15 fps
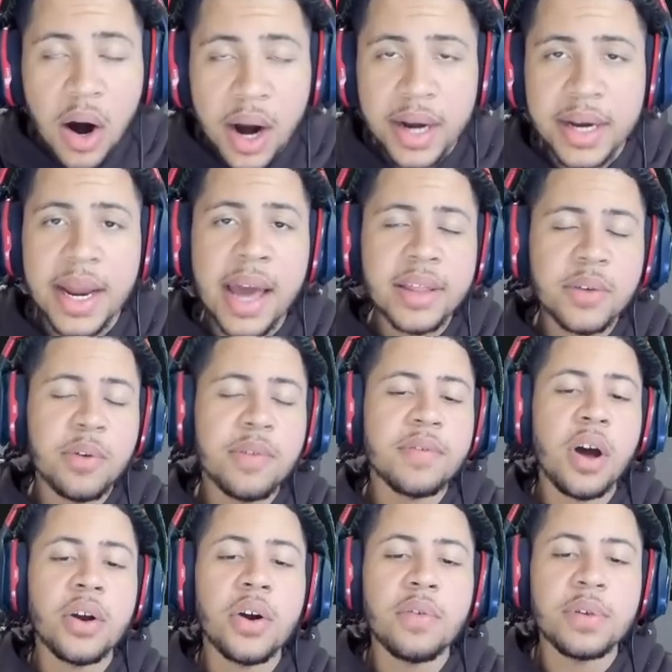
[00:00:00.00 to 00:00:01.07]
right, now that we've
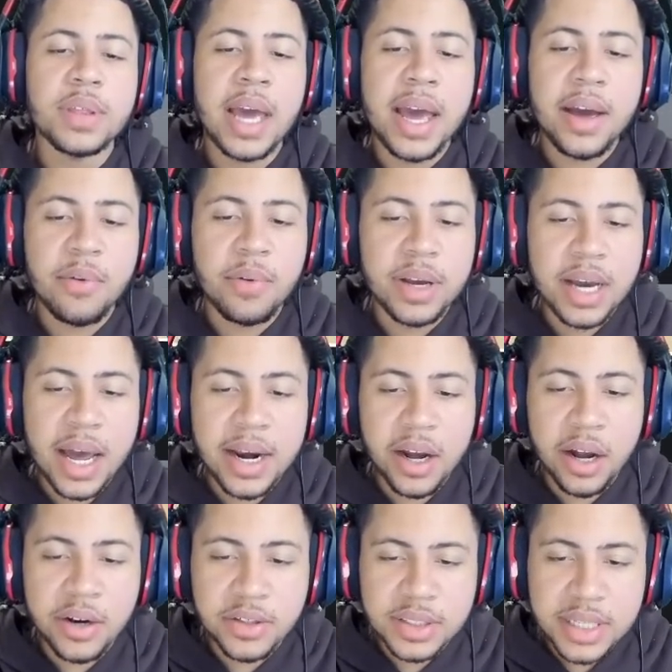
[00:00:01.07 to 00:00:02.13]
gone over that, we kind of
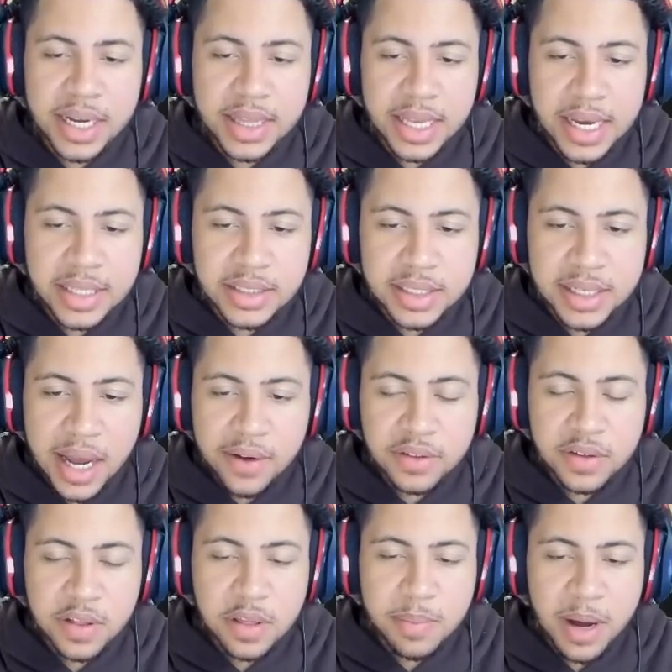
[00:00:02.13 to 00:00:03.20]
understand the ins and outs
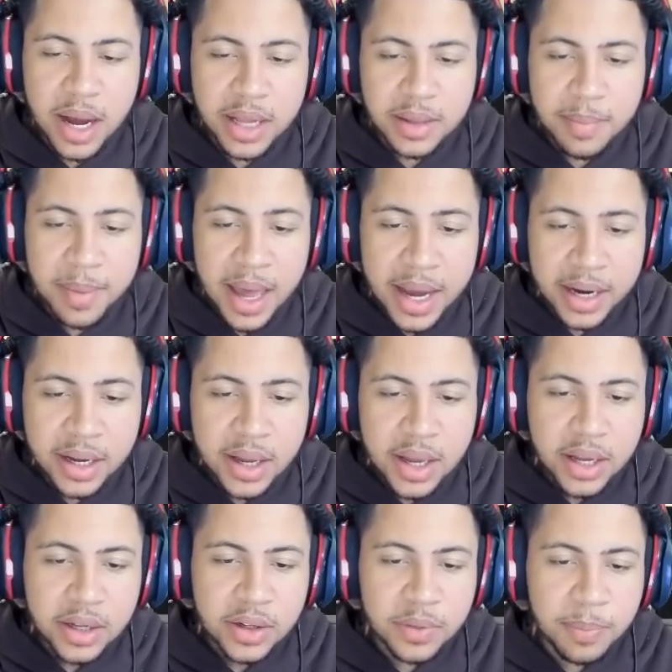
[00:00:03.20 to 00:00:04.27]
of the behind the back.
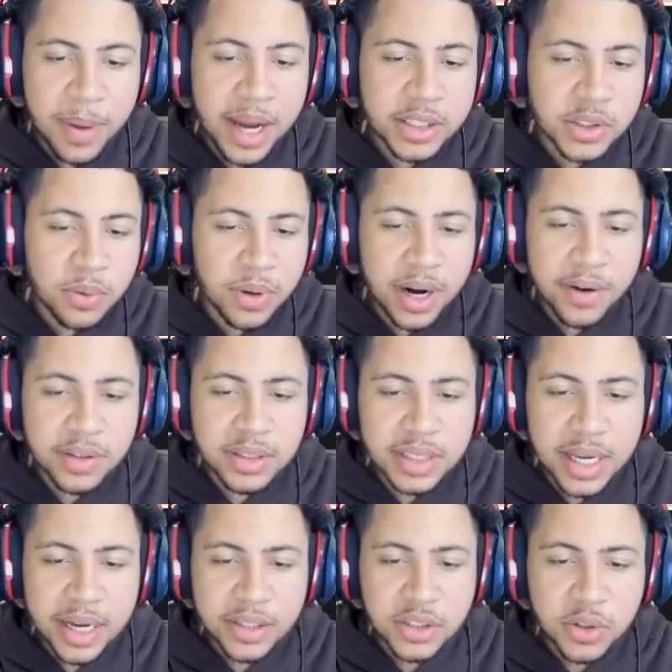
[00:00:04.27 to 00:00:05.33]
Back to what I was
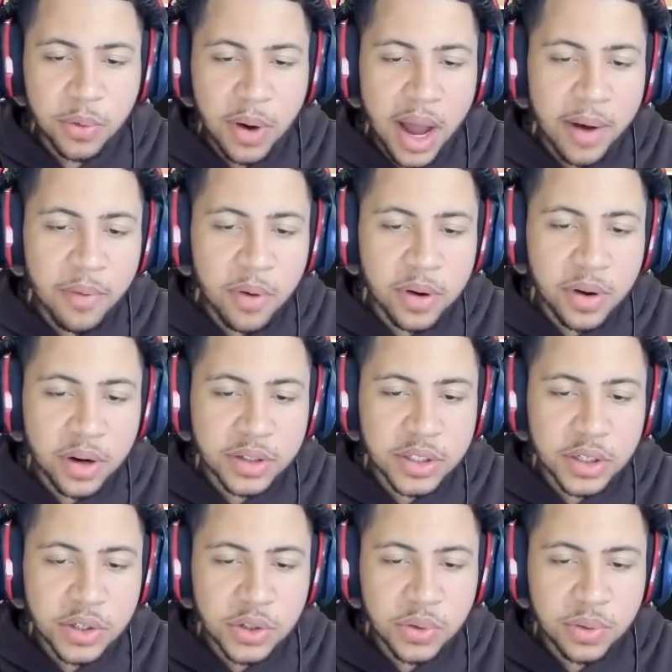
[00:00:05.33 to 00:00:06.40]
saying. So I want to
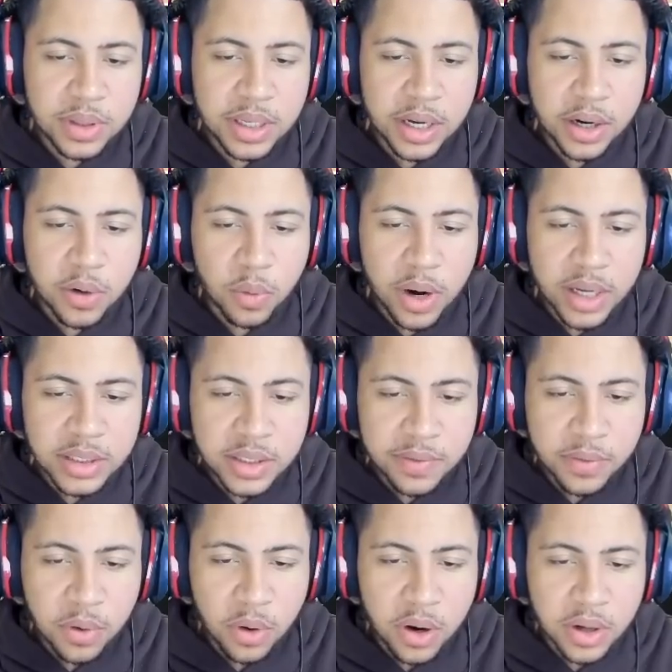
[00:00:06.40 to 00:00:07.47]
do the aggressive
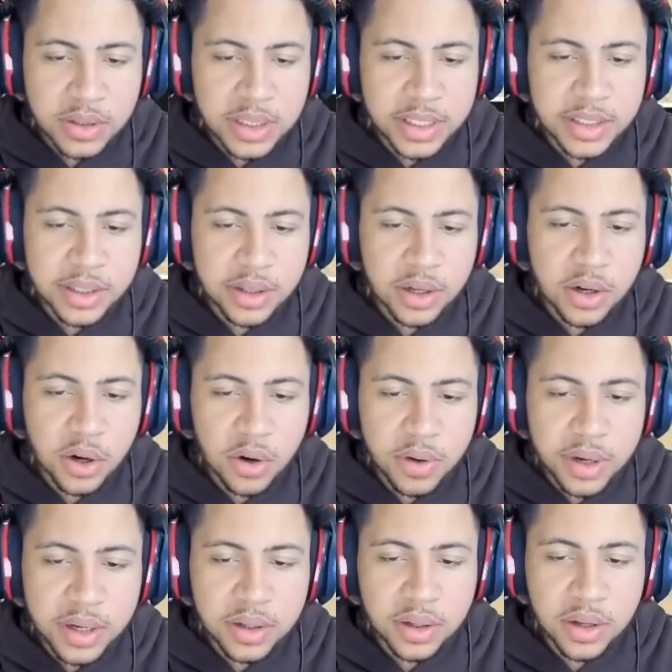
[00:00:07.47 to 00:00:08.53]
cross into the
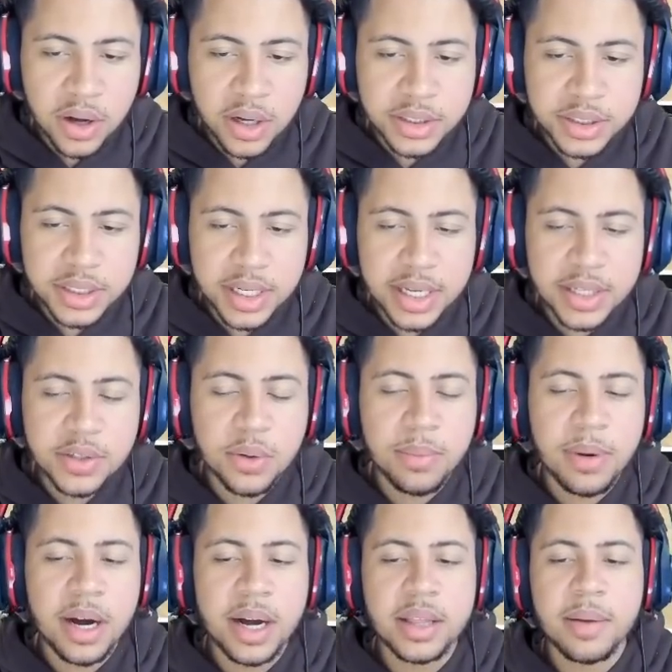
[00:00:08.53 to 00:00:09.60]
Curry launch into a
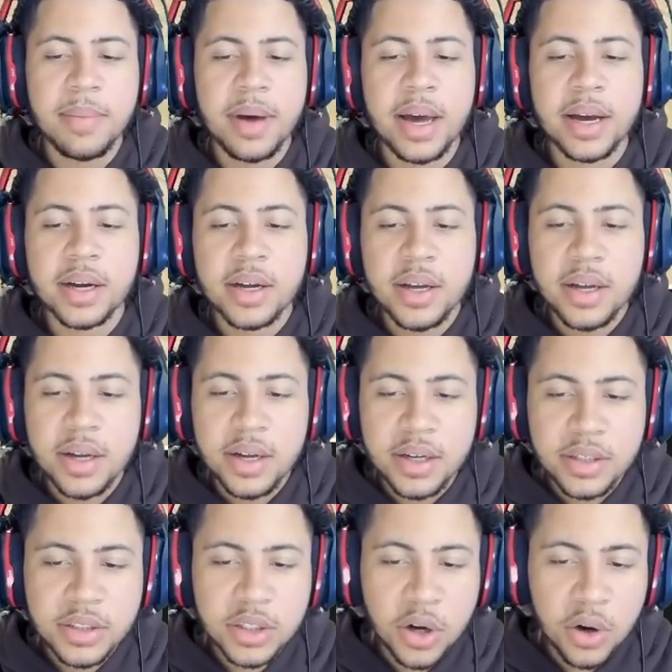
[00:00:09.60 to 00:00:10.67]
behind the back.
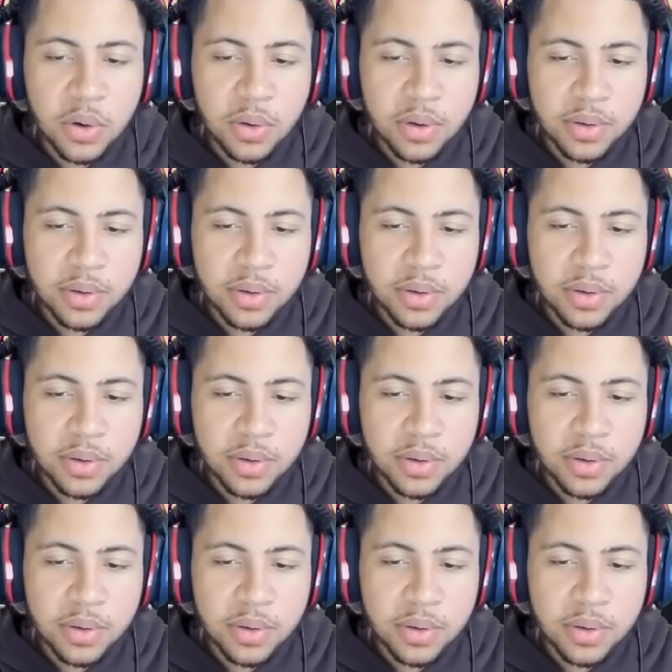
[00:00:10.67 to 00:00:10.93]
So